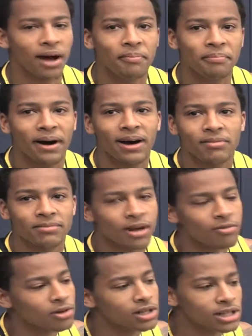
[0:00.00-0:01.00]
I'm pumped.
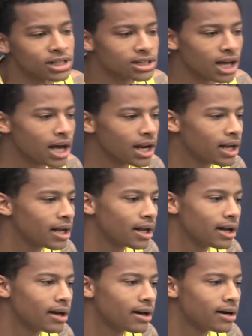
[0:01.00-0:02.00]
I'm really excited.
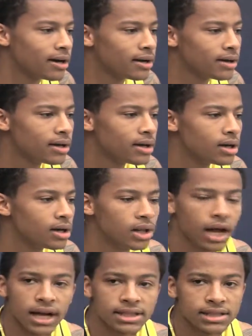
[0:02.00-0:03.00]
And, uh,
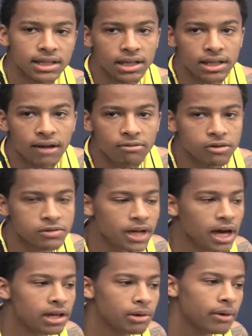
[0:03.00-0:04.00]
like I said, the level of
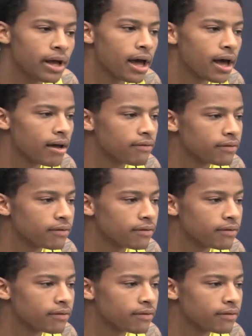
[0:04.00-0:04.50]
talent we have,